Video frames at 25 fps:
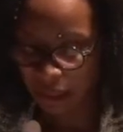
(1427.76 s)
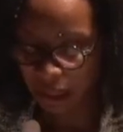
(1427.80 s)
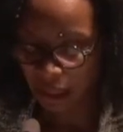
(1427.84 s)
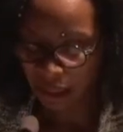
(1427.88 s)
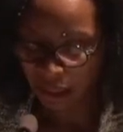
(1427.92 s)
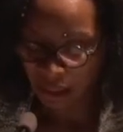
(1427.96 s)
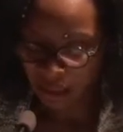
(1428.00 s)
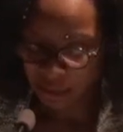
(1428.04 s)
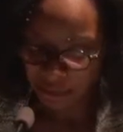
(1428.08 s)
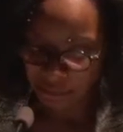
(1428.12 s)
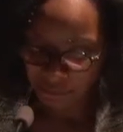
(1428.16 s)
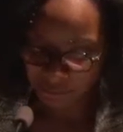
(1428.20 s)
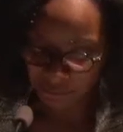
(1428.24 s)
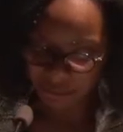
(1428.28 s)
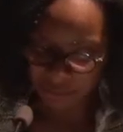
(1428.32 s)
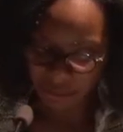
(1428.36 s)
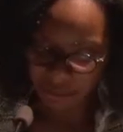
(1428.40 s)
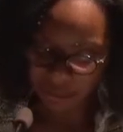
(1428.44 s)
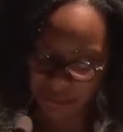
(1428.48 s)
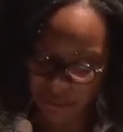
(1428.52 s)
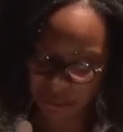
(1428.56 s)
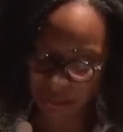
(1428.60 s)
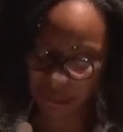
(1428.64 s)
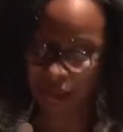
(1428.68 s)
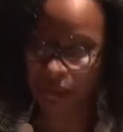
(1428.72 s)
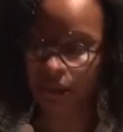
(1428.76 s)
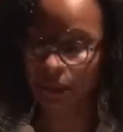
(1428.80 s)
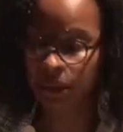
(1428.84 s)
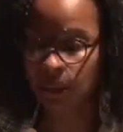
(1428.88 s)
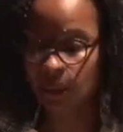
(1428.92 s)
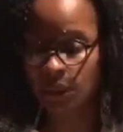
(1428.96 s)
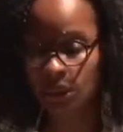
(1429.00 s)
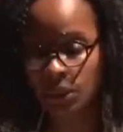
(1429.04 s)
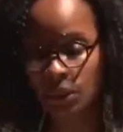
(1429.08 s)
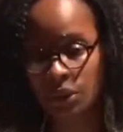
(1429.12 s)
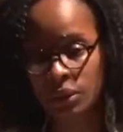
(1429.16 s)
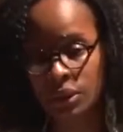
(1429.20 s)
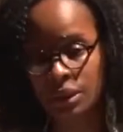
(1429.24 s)
Elephants
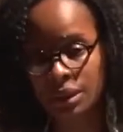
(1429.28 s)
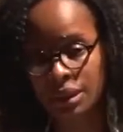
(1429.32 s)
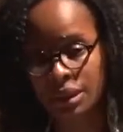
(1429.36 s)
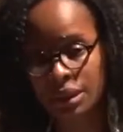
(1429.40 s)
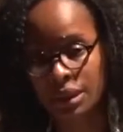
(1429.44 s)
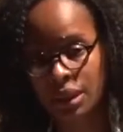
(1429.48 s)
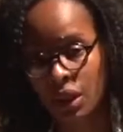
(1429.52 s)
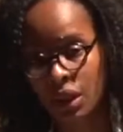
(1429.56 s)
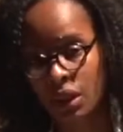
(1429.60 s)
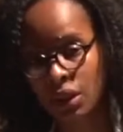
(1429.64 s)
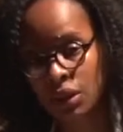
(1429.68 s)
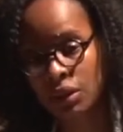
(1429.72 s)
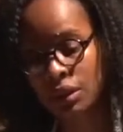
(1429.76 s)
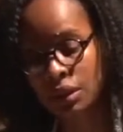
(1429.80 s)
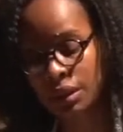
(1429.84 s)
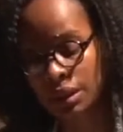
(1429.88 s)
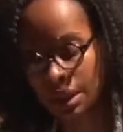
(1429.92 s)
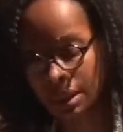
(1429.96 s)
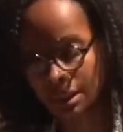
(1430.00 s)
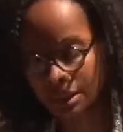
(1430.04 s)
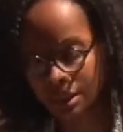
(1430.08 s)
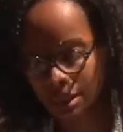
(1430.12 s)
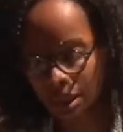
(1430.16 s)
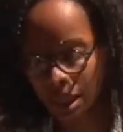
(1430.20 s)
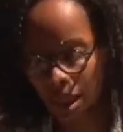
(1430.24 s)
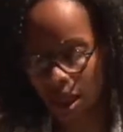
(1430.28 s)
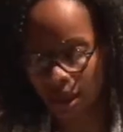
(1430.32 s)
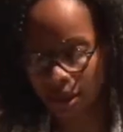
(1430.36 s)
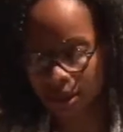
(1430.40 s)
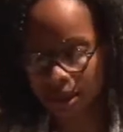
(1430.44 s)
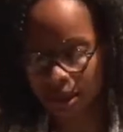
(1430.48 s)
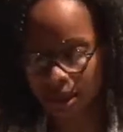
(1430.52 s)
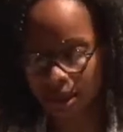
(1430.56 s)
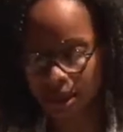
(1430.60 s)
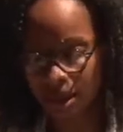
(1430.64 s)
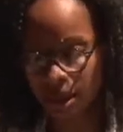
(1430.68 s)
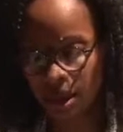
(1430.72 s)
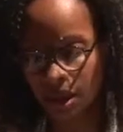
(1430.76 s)
encircle the skulls and
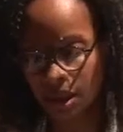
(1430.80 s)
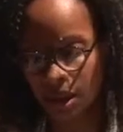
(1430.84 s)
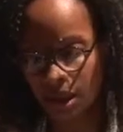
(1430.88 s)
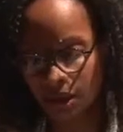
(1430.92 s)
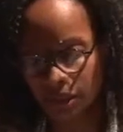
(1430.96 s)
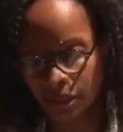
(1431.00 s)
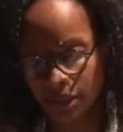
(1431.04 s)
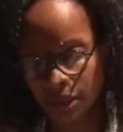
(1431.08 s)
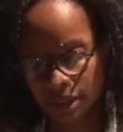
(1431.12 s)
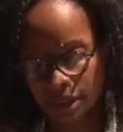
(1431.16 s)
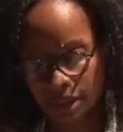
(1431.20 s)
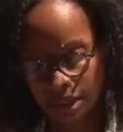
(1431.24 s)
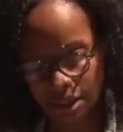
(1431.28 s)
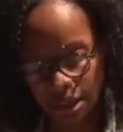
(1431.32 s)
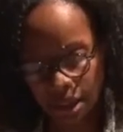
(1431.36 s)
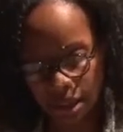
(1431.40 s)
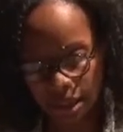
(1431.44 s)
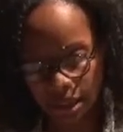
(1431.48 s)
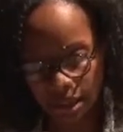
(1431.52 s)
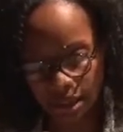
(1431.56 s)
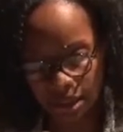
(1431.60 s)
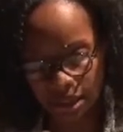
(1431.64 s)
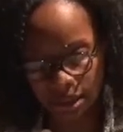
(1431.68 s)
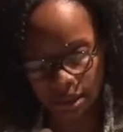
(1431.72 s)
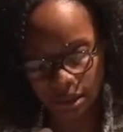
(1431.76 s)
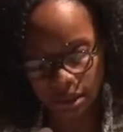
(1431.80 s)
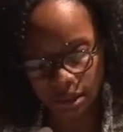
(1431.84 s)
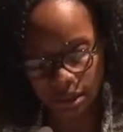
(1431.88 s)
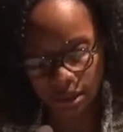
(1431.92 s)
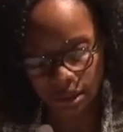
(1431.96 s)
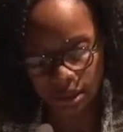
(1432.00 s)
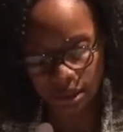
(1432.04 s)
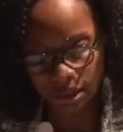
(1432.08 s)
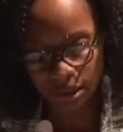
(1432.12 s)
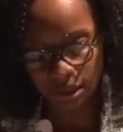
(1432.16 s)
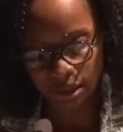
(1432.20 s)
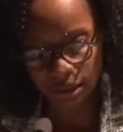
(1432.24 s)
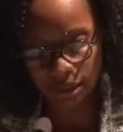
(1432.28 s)
tusks of their dead,
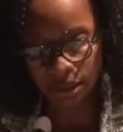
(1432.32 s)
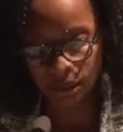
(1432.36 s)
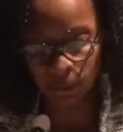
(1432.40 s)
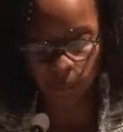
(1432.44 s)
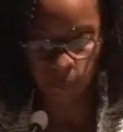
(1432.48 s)
none